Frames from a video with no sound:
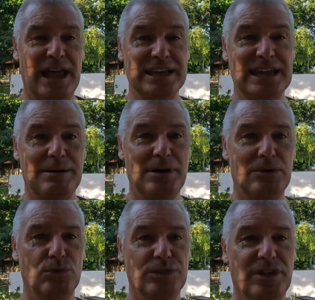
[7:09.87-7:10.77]
and come
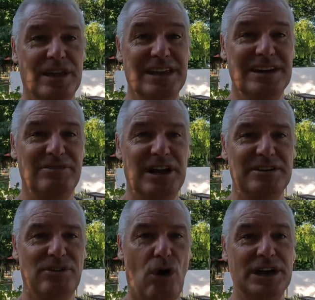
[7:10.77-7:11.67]
up with
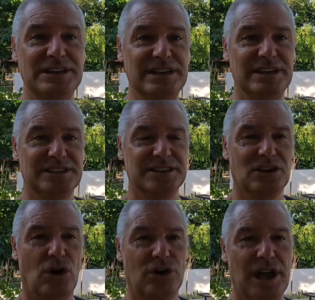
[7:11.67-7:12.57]
innovative ideas
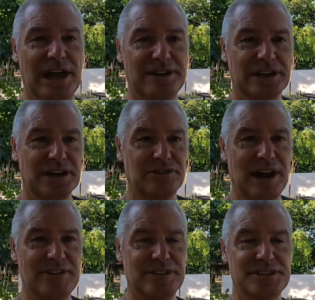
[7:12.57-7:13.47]
on how to get
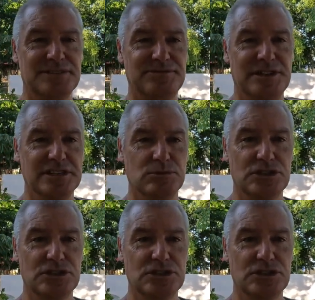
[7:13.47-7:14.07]
around this defence.